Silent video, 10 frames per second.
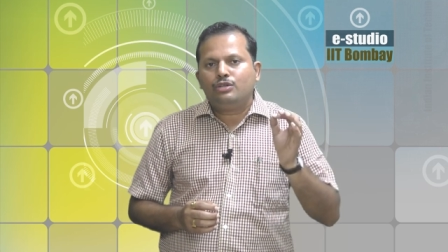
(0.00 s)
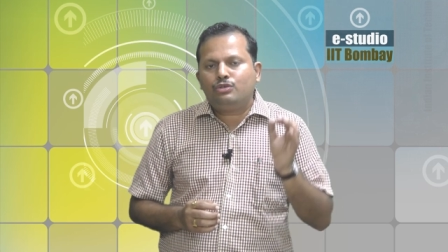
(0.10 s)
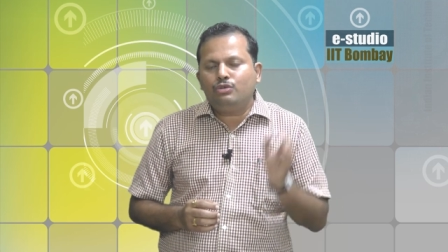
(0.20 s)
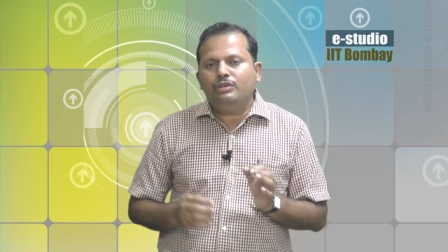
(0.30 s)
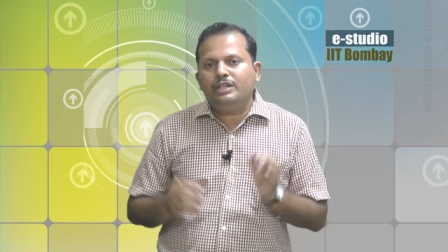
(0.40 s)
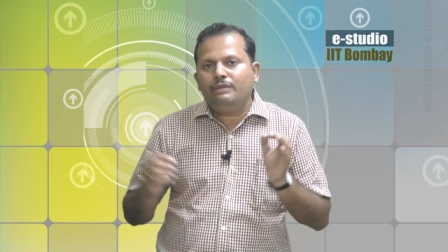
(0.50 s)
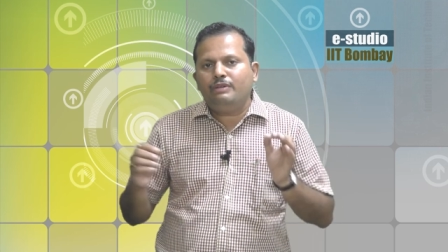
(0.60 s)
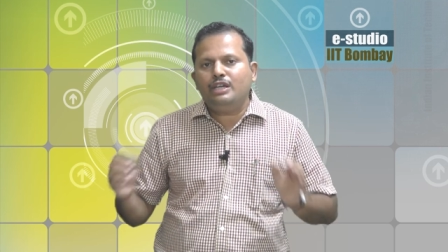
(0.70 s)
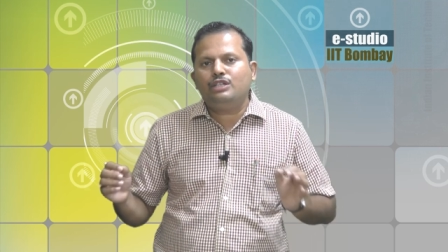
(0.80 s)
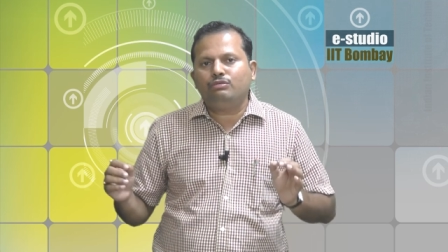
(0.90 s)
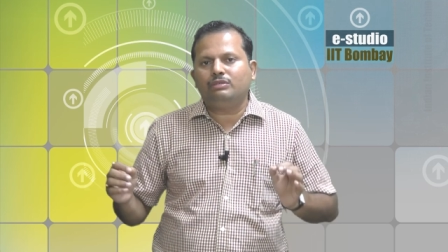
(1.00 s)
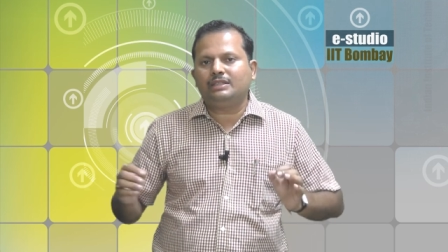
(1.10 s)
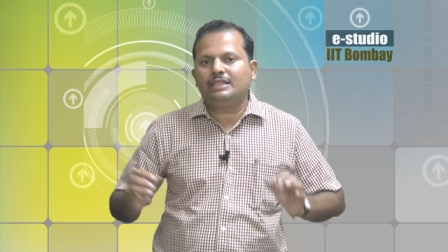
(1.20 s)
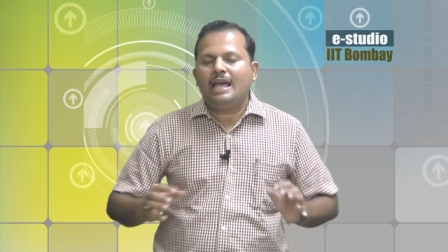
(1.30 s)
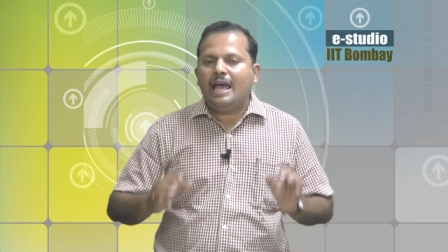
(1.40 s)
two
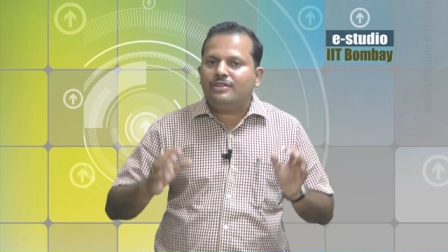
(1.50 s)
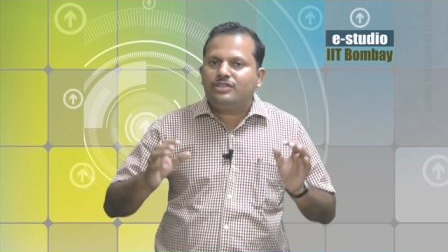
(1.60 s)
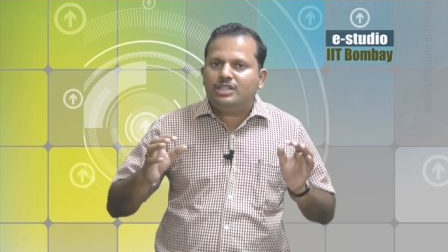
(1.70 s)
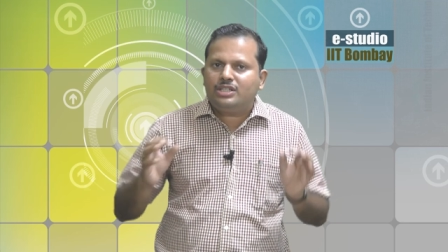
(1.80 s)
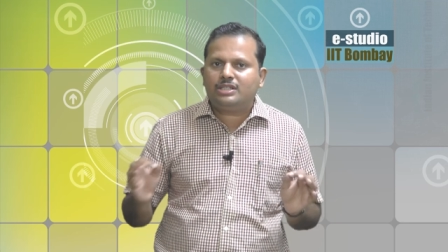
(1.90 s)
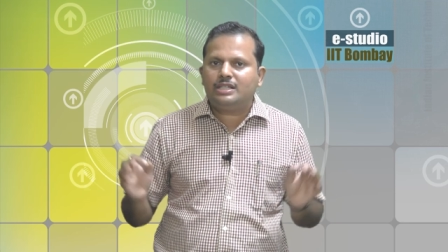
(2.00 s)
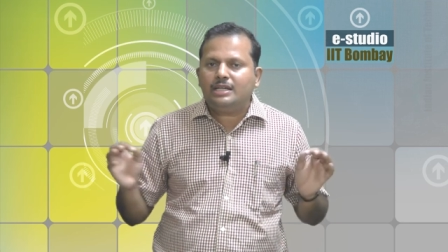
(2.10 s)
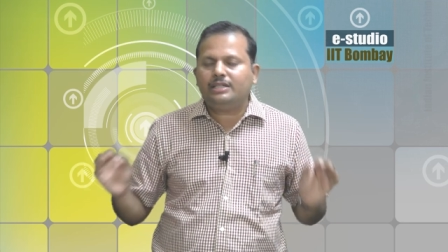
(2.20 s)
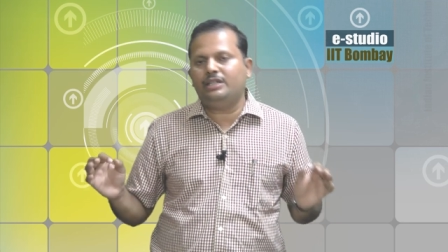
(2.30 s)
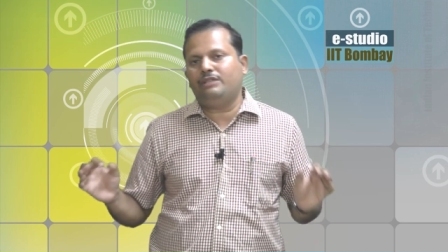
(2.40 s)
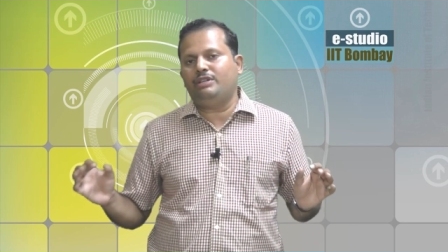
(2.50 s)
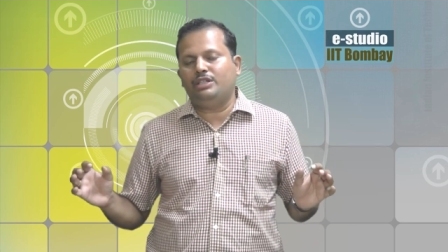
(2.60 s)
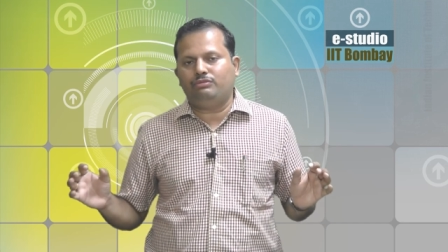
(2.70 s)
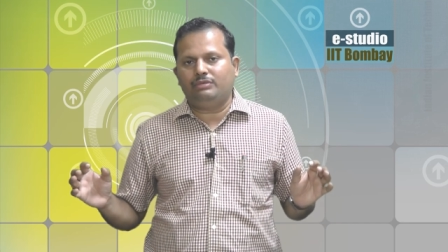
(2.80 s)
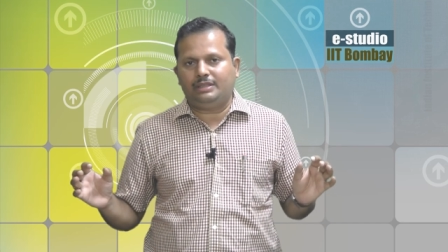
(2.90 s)
individuals as distinct
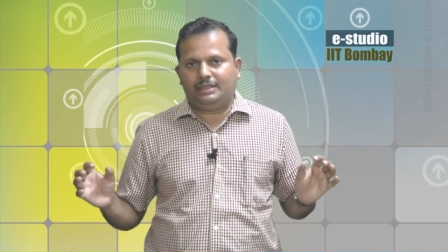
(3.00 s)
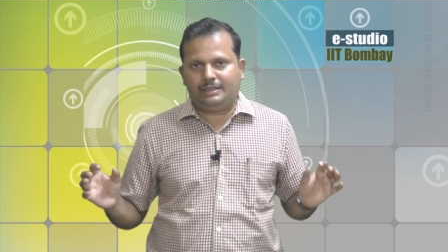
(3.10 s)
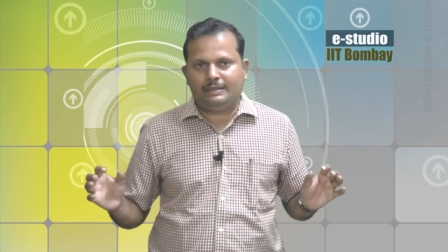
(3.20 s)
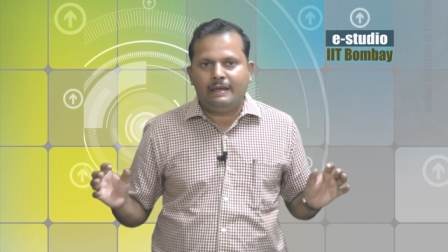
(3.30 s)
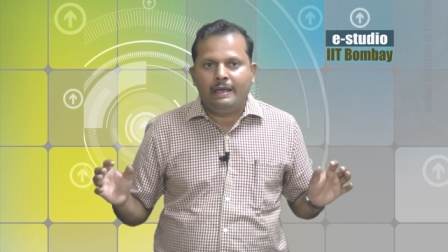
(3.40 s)
individuals